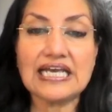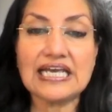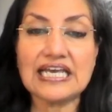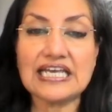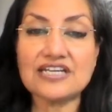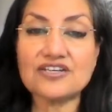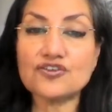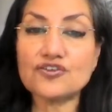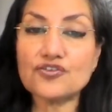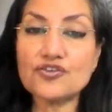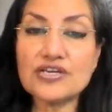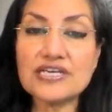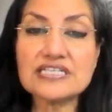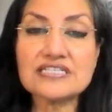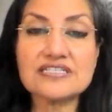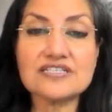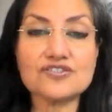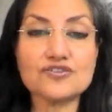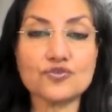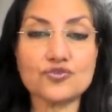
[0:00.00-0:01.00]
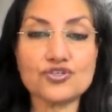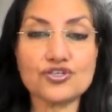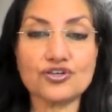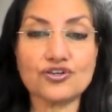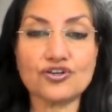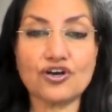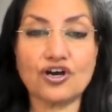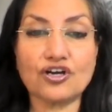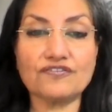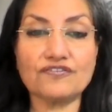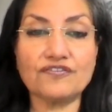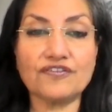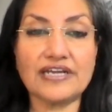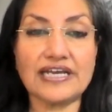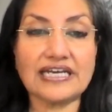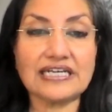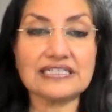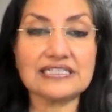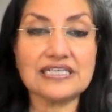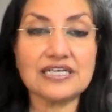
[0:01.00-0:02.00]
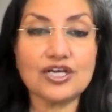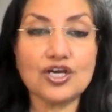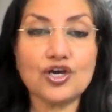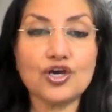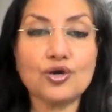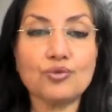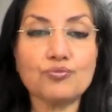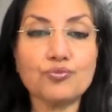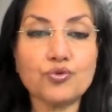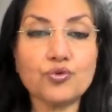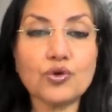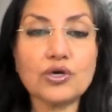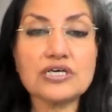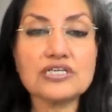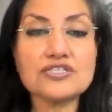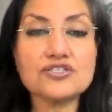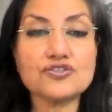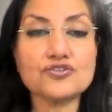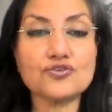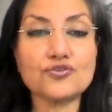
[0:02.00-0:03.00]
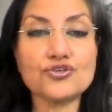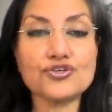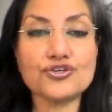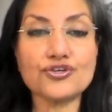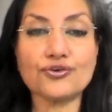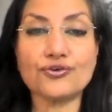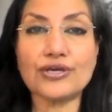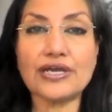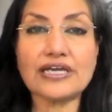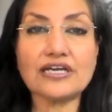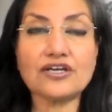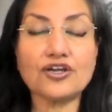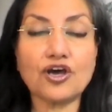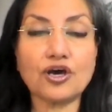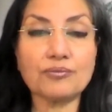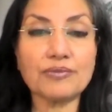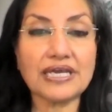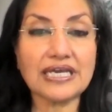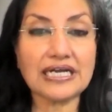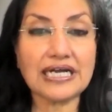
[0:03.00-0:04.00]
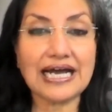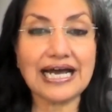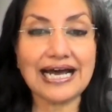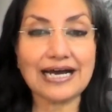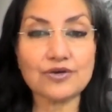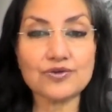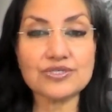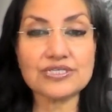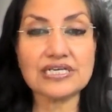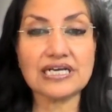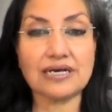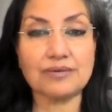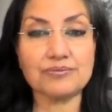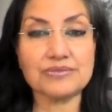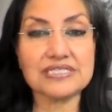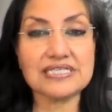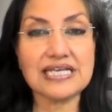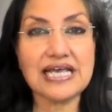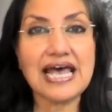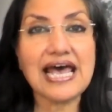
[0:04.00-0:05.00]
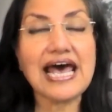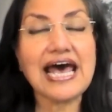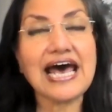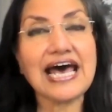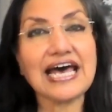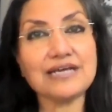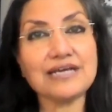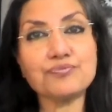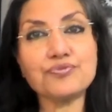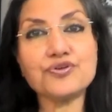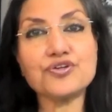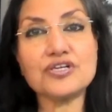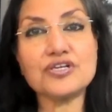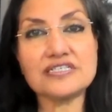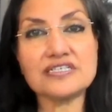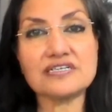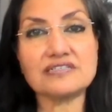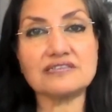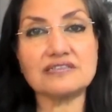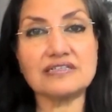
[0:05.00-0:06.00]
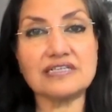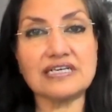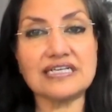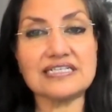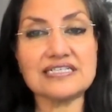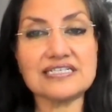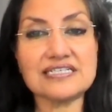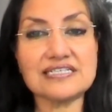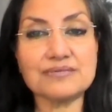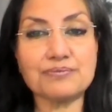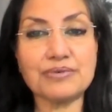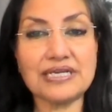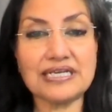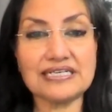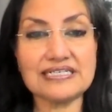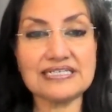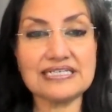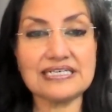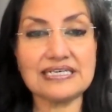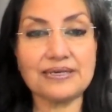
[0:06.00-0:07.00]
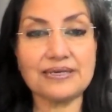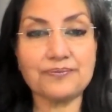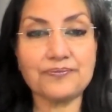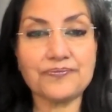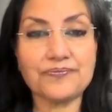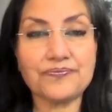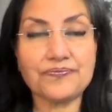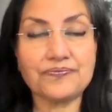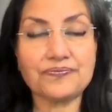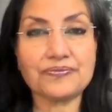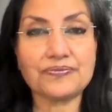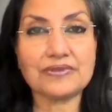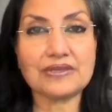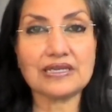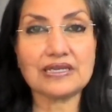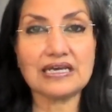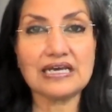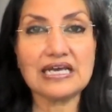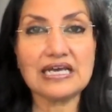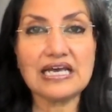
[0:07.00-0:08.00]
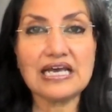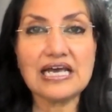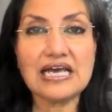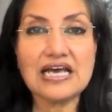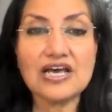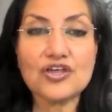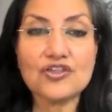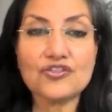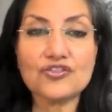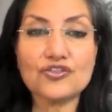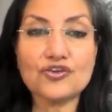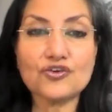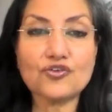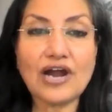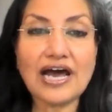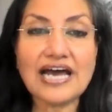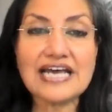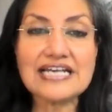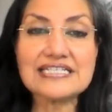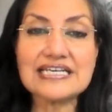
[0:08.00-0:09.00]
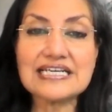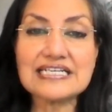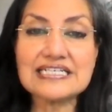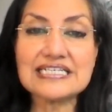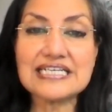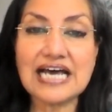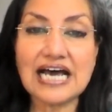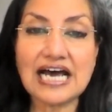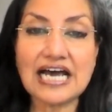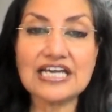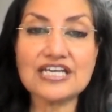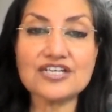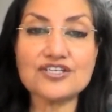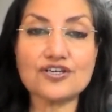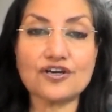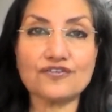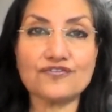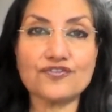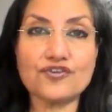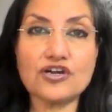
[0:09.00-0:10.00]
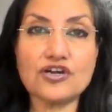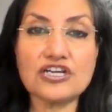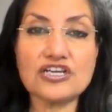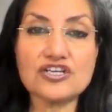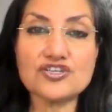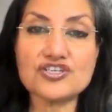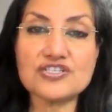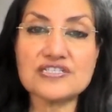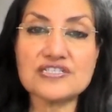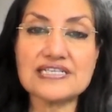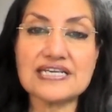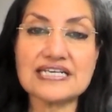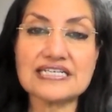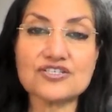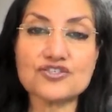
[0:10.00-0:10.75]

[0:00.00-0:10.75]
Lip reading: increased social conflict, poor socioeconomic outcomes, and political instability. The rising tide of religious